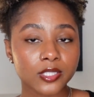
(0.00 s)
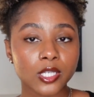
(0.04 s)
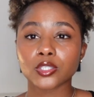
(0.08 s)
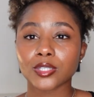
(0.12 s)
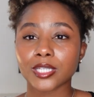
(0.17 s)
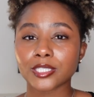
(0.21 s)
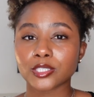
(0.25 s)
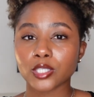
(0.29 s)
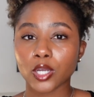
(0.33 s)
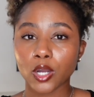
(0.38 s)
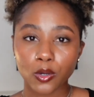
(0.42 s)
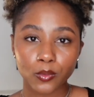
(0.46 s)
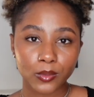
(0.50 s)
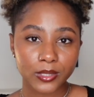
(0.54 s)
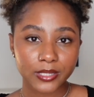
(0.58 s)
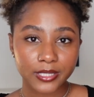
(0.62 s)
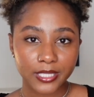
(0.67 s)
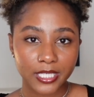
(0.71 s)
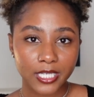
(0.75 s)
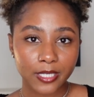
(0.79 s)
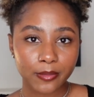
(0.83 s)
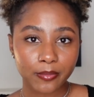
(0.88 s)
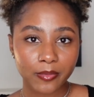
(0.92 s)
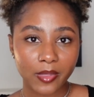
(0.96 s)
So let's always
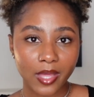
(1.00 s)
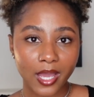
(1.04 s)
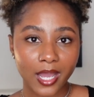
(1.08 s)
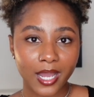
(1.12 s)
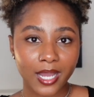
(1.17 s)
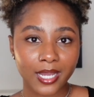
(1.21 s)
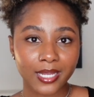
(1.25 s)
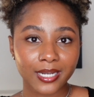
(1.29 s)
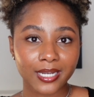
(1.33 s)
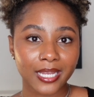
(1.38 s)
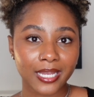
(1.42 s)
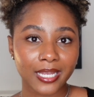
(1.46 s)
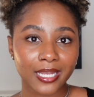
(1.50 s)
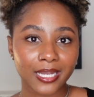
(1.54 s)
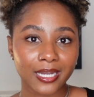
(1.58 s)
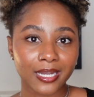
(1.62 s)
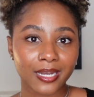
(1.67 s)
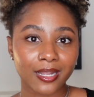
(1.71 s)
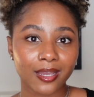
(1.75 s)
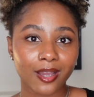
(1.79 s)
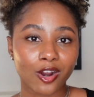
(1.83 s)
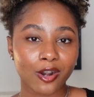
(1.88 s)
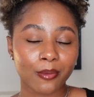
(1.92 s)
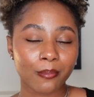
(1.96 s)
keep that
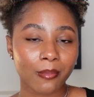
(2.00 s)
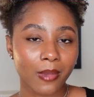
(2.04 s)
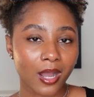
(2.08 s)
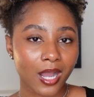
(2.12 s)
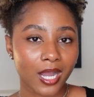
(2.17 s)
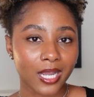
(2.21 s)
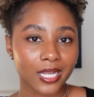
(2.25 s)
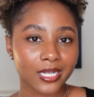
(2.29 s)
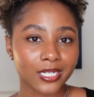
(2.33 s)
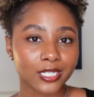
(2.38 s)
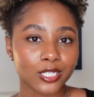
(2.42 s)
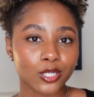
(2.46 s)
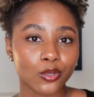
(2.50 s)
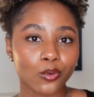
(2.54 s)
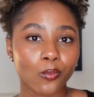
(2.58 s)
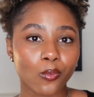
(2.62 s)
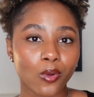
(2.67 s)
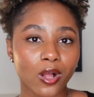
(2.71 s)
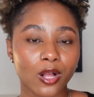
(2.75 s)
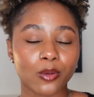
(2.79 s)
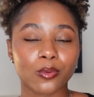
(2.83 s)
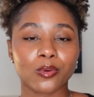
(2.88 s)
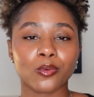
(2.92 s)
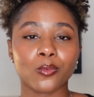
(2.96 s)
in our mind
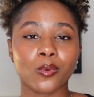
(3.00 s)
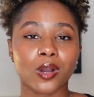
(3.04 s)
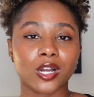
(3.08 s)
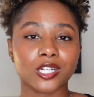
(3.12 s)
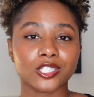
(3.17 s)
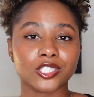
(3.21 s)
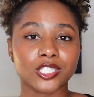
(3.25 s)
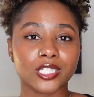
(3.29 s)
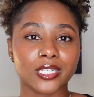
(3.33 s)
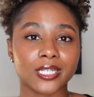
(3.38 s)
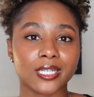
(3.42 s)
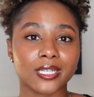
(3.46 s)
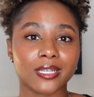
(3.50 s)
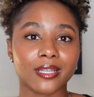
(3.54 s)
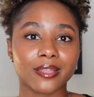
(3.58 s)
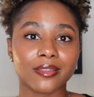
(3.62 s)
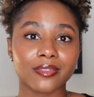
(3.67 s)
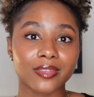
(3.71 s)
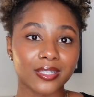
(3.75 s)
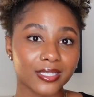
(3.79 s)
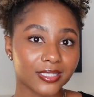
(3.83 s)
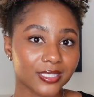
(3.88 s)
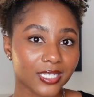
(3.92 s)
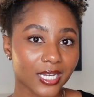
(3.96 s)
while we're watching
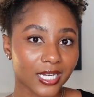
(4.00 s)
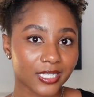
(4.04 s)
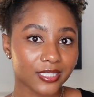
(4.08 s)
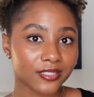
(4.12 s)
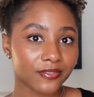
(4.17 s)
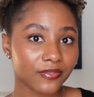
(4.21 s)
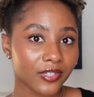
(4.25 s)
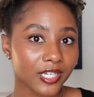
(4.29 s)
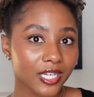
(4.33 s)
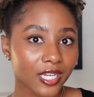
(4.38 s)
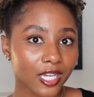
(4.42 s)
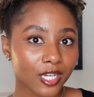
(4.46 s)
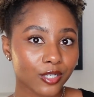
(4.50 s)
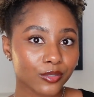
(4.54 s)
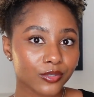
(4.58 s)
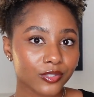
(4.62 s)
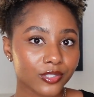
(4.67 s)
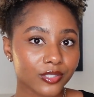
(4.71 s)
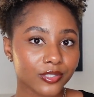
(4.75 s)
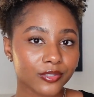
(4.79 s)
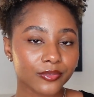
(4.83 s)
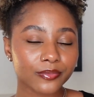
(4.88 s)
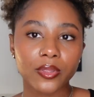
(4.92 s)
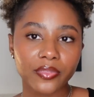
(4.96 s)
these kinds of
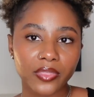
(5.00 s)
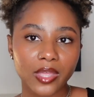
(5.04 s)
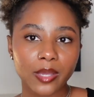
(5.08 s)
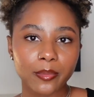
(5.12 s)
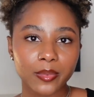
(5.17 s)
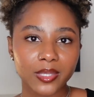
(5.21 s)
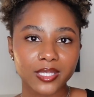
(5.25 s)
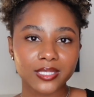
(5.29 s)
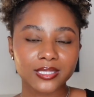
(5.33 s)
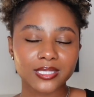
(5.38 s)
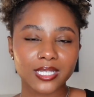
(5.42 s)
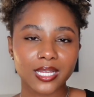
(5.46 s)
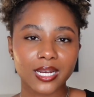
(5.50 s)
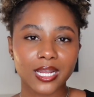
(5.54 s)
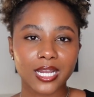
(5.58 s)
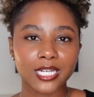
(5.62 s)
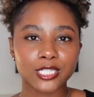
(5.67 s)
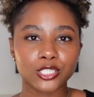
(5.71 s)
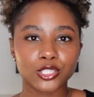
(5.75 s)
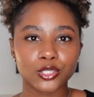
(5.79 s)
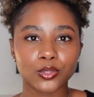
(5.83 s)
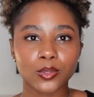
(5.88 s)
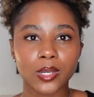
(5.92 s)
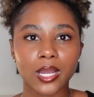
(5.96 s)
videos. With that being said, I
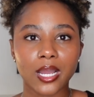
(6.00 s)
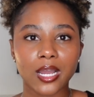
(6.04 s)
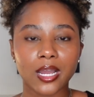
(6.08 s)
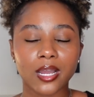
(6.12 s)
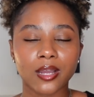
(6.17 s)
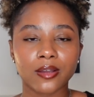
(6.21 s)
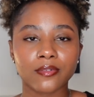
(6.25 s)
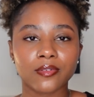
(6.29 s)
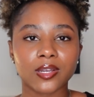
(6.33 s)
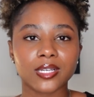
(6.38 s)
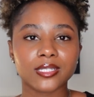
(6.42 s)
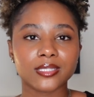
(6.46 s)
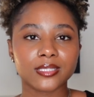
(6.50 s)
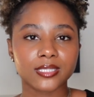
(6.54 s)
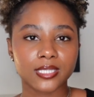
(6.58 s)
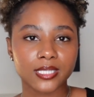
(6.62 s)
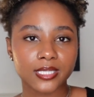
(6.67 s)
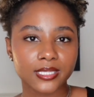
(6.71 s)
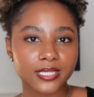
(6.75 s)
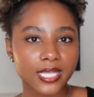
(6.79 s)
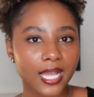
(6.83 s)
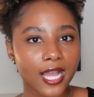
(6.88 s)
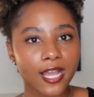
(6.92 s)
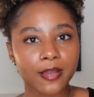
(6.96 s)
do have
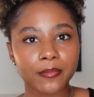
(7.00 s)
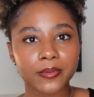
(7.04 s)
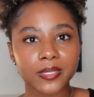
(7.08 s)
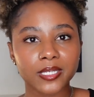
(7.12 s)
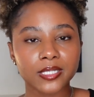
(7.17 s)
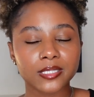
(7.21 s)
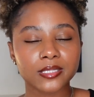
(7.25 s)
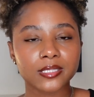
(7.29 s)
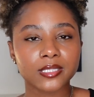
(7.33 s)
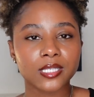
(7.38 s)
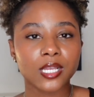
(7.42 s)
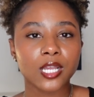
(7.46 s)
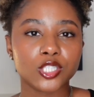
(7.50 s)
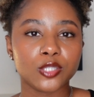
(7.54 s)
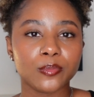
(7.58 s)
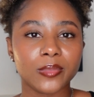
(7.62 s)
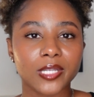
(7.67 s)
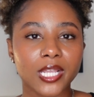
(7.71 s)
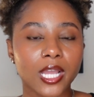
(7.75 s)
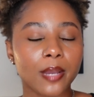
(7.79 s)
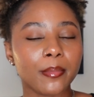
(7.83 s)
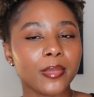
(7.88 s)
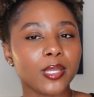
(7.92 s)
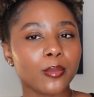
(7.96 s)
6 habits to
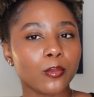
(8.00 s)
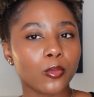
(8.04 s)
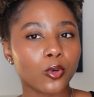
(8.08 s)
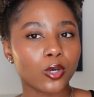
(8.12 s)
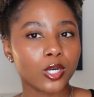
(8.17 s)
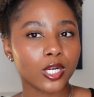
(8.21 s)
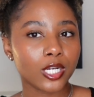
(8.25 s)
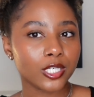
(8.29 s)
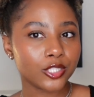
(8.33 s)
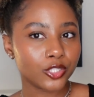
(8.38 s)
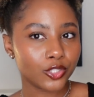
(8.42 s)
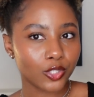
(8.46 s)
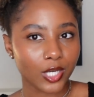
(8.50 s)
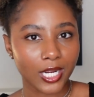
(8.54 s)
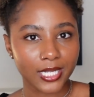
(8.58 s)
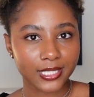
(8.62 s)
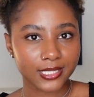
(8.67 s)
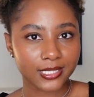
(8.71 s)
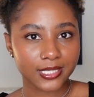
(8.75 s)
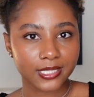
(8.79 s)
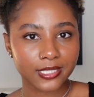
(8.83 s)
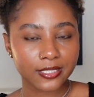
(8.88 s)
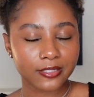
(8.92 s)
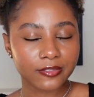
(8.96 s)
becoming more
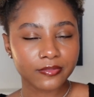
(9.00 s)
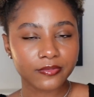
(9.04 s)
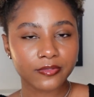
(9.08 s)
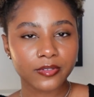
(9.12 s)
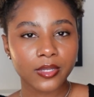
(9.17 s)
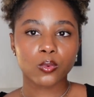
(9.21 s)
attractive.